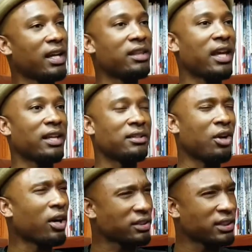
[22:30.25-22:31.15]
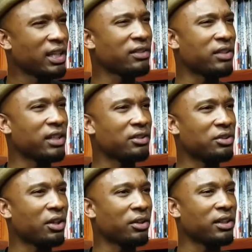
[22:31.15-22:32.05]
in that dark skin of
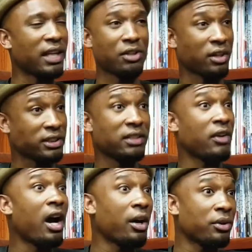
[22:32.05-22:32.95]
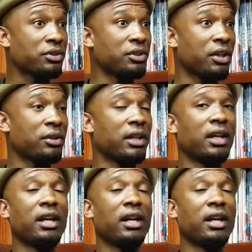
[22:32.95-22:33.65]
his, you know, and that dark skin of ours, you know.